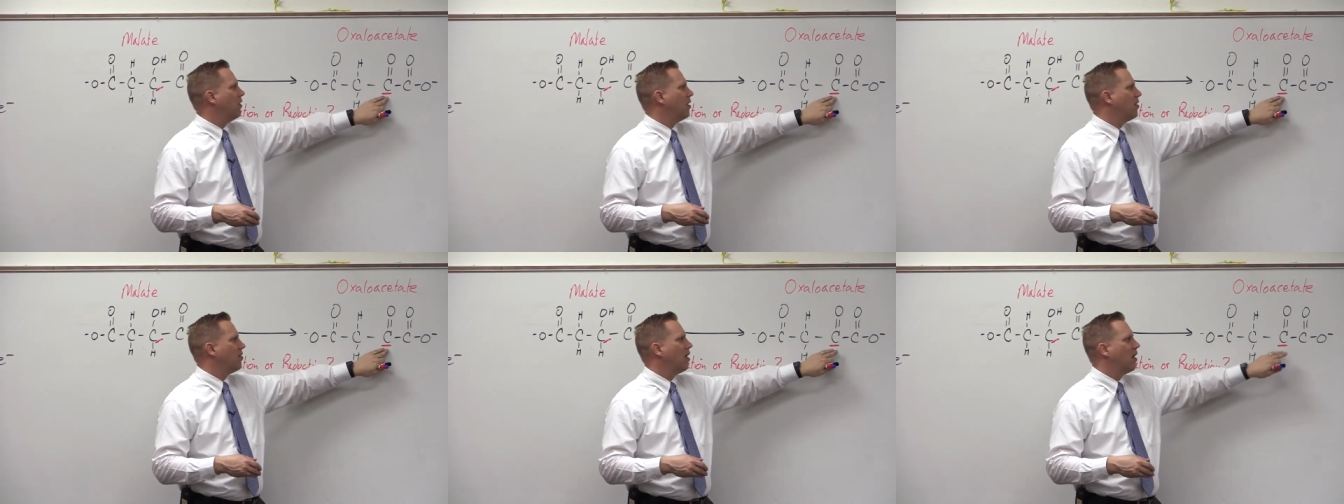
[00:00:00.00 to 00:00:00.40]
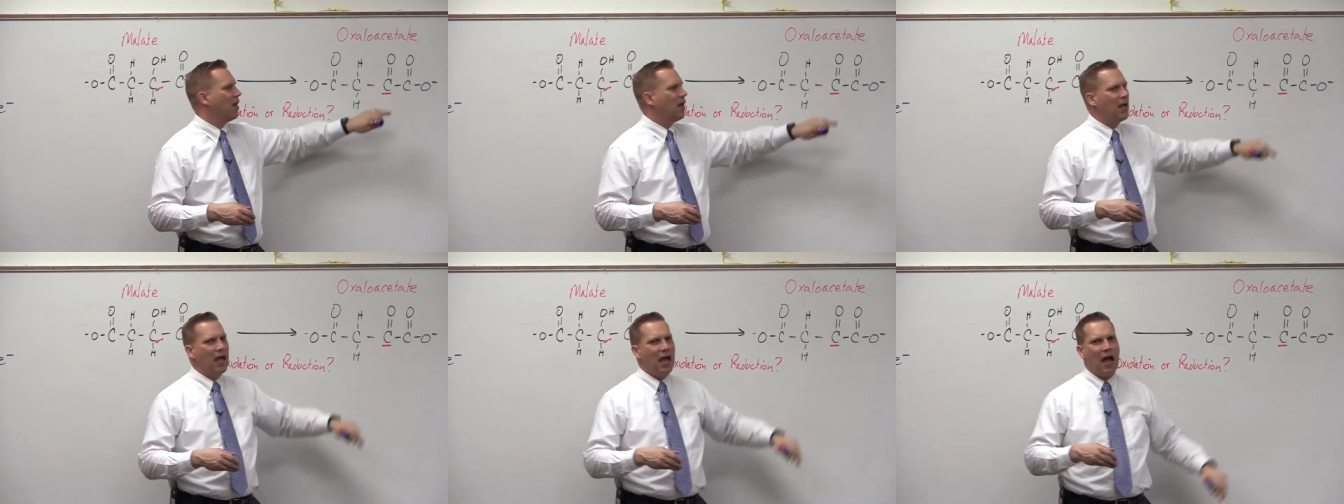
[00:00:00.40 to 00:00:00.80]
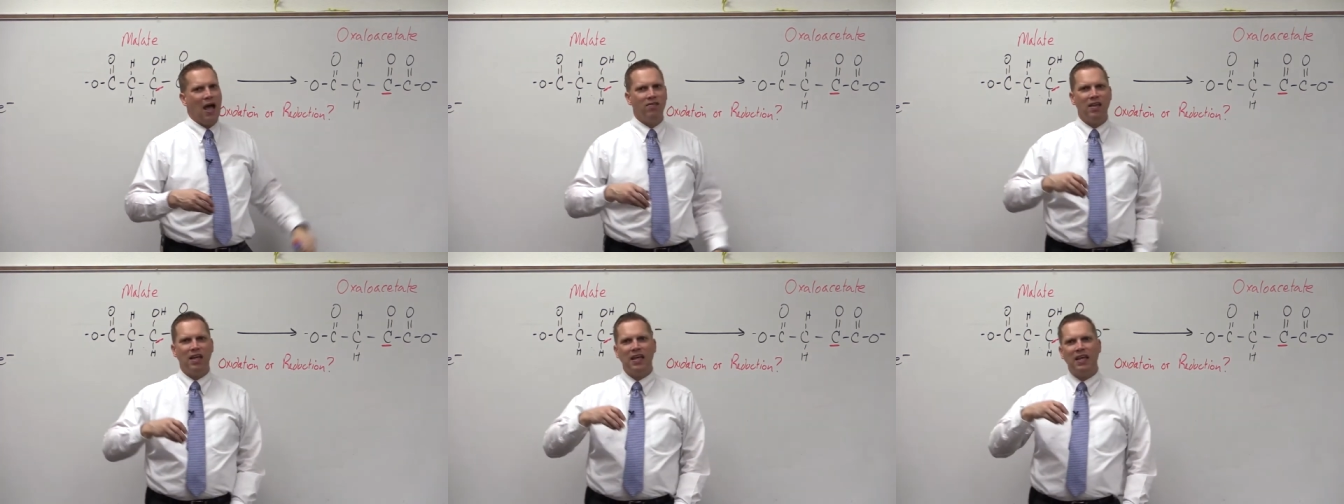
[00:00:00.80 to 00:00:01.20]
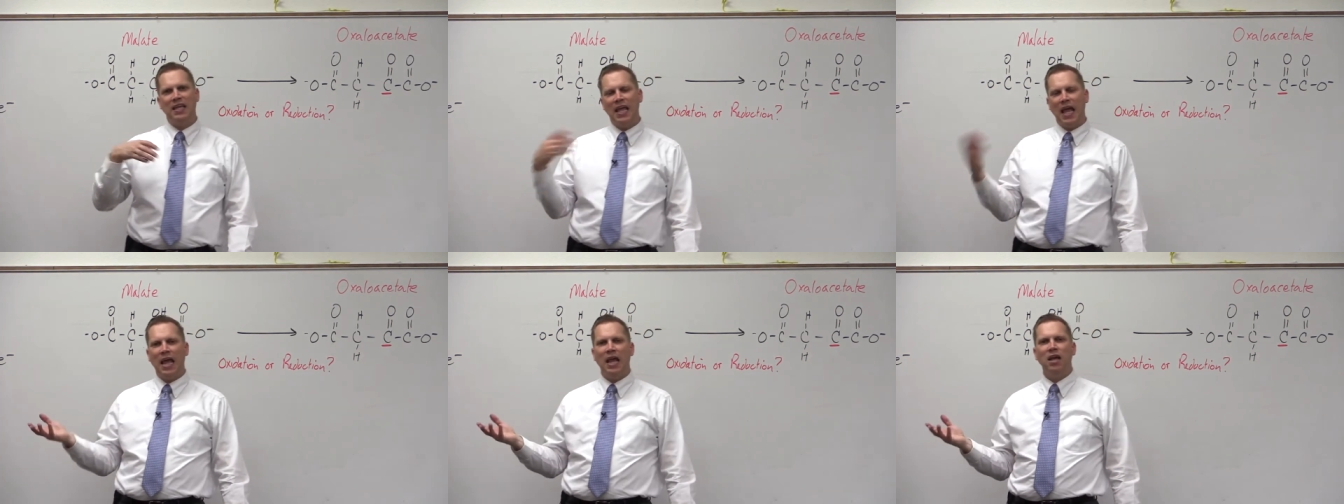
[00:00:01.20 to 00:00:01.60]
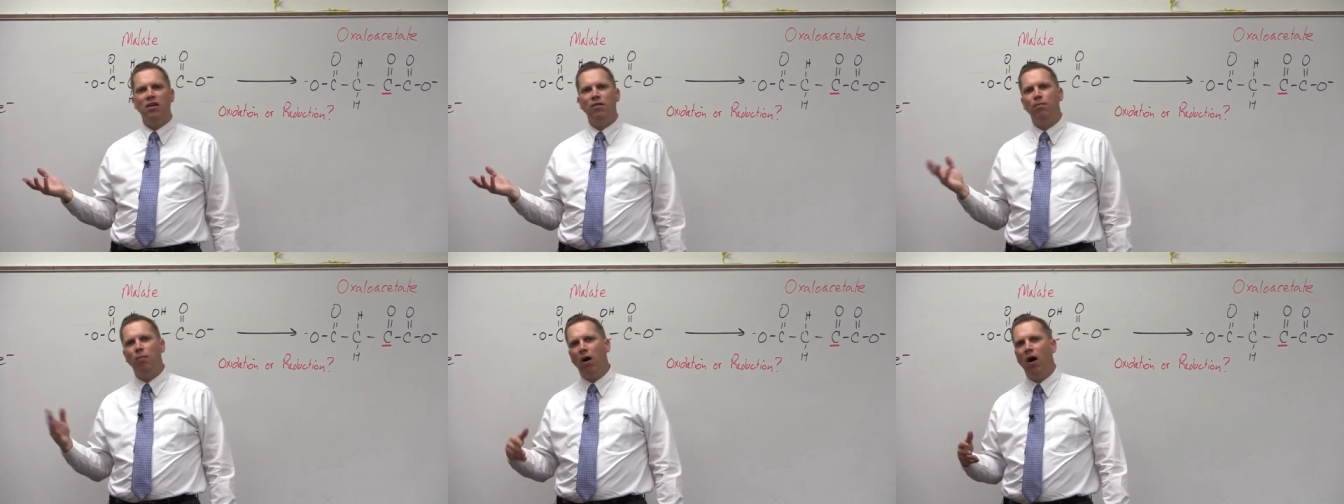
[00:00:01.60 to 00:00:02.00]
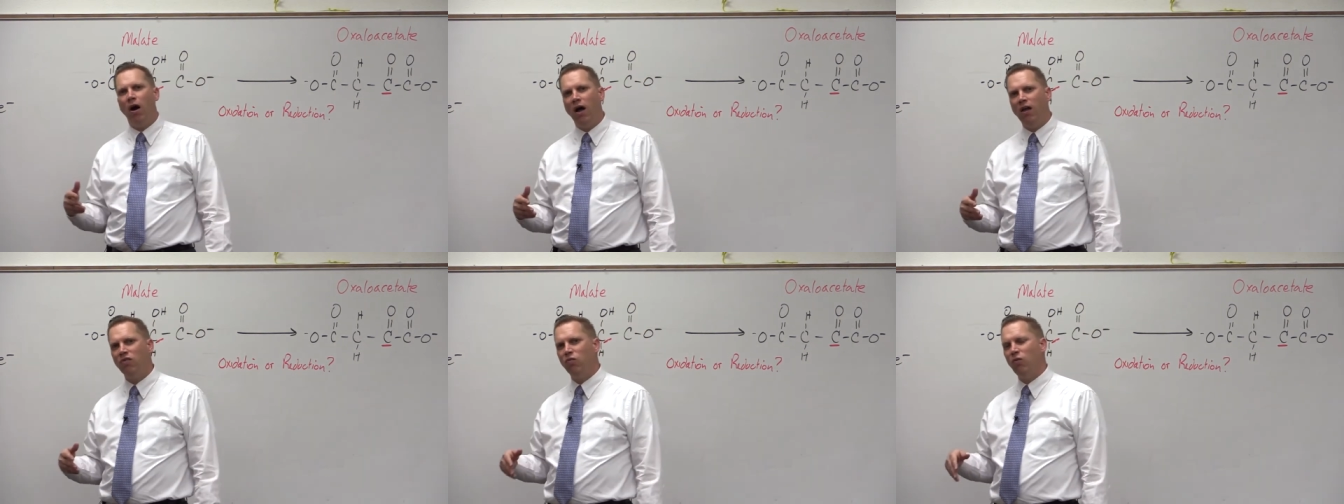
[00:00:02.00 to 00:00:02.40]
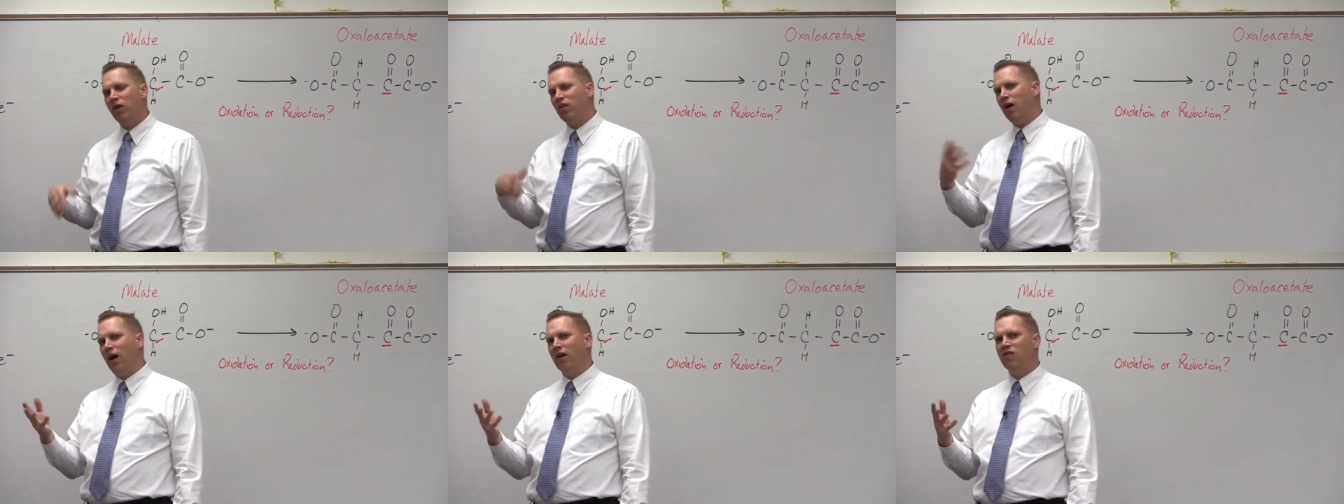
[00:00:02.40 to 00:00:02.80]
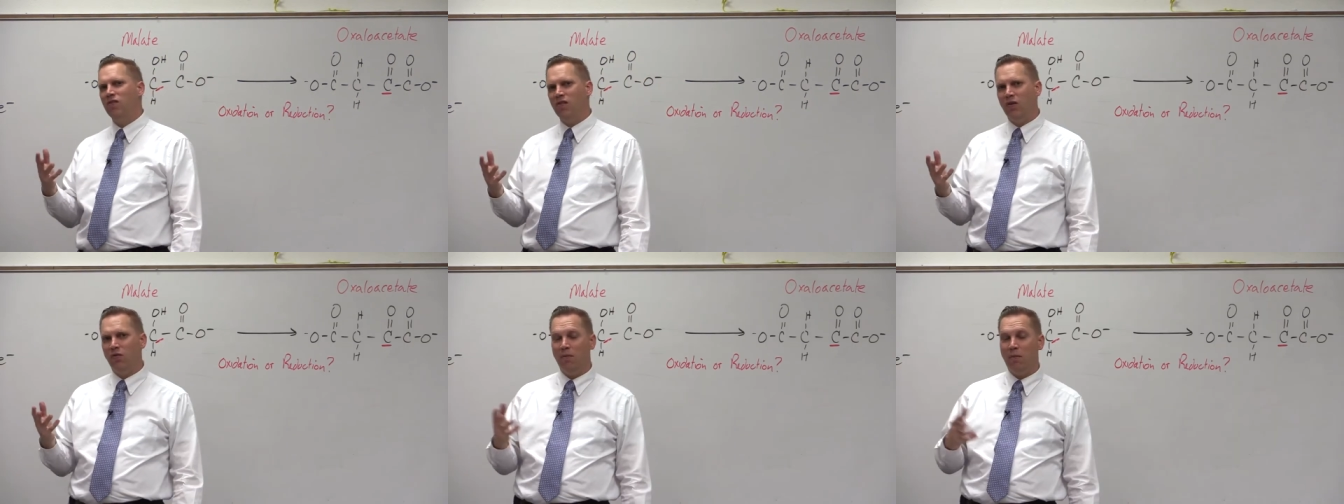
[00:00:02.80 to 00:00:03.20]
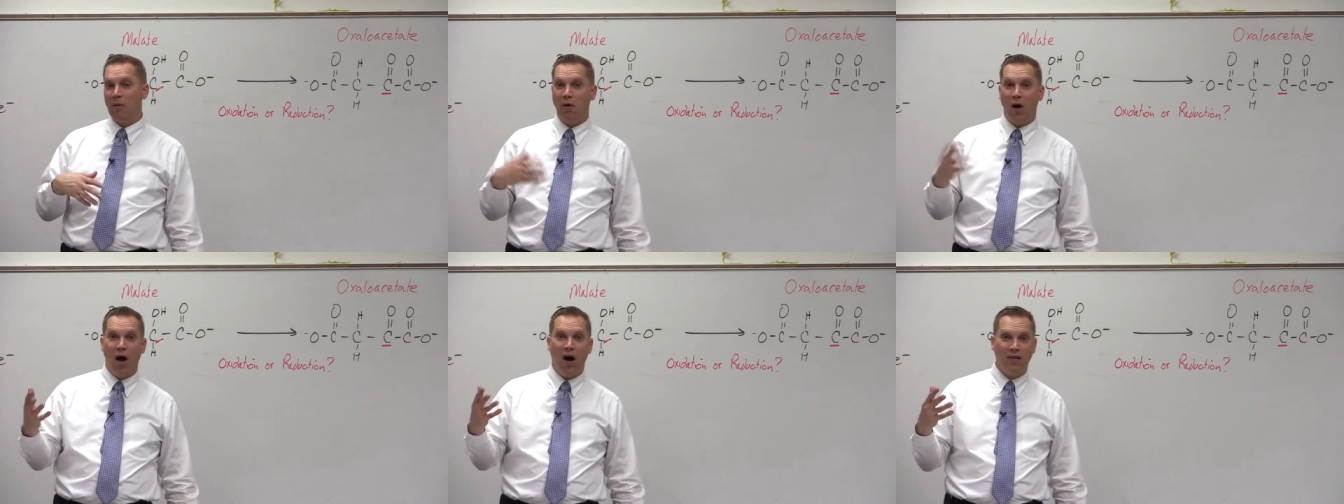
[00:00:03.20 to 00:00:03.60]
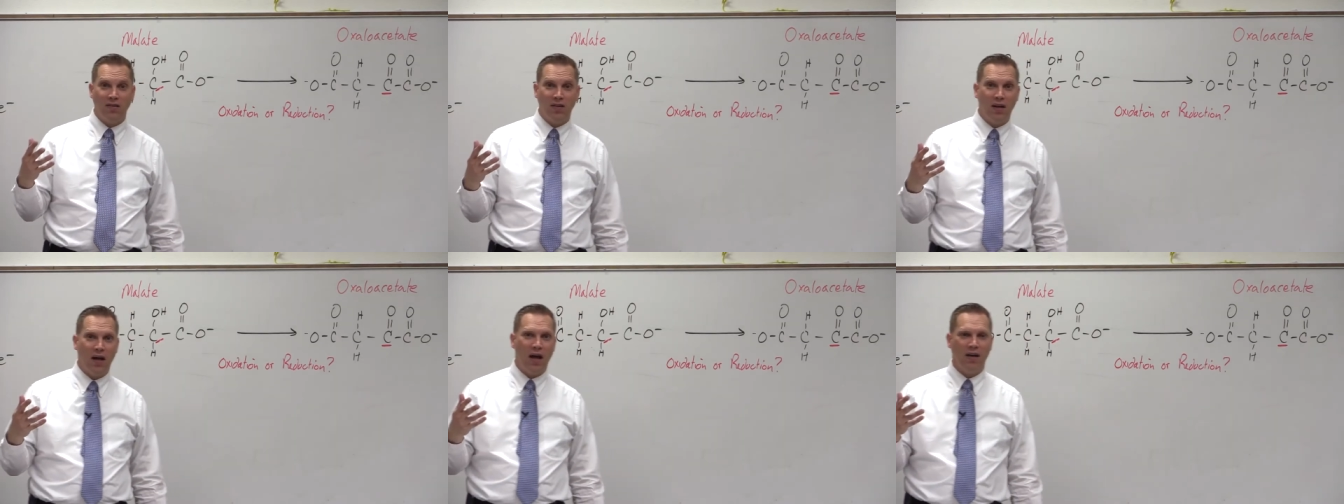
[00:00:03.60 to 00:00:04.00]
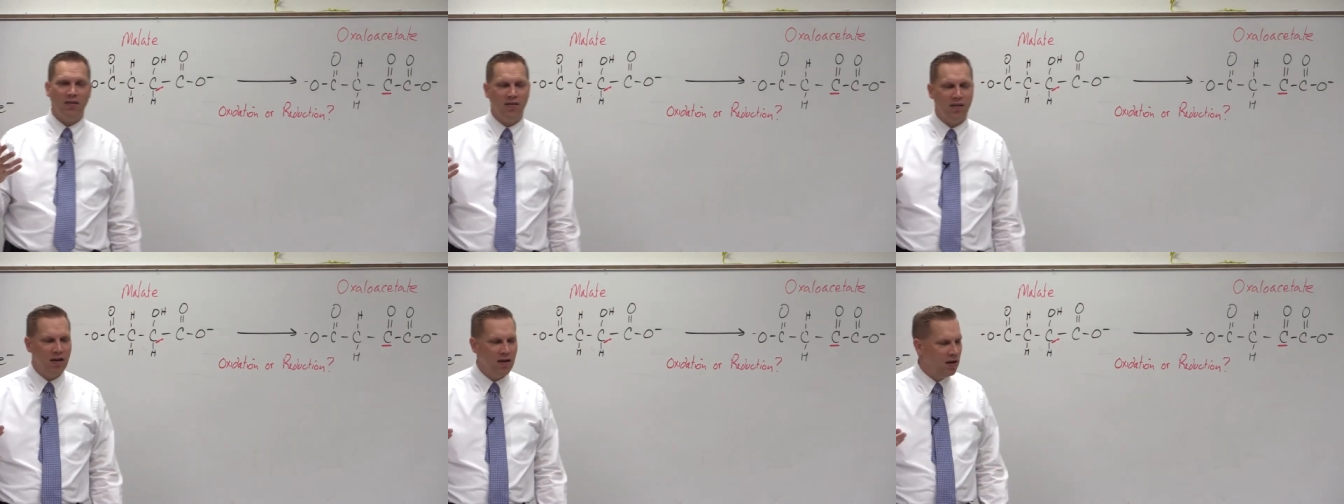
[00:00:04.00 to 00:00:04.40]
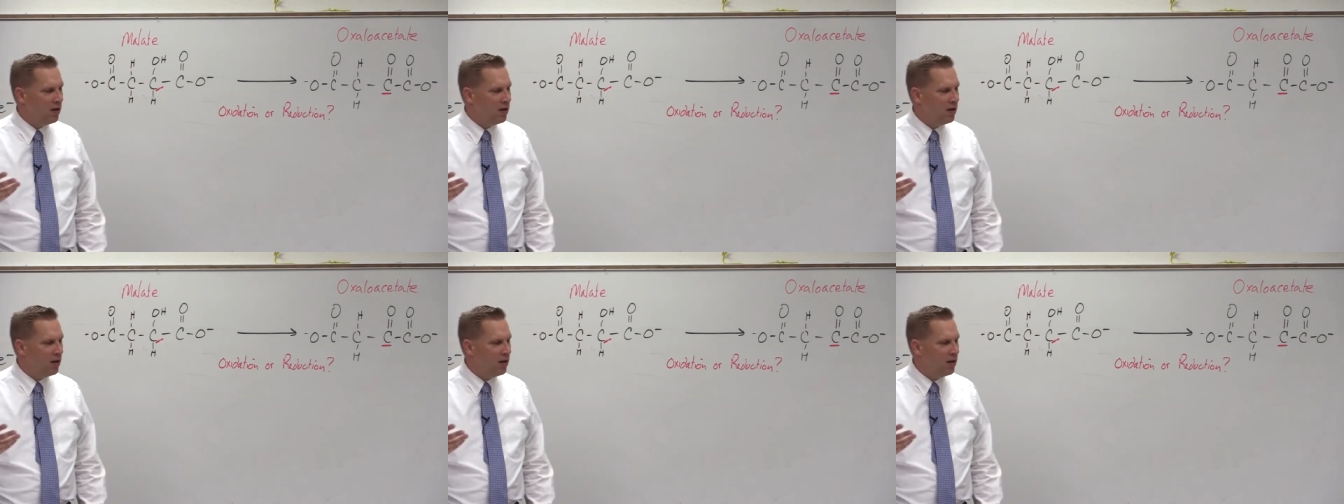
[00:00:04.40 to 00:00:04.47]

is Has it gained bonds with oxygen? Remember, oxidized.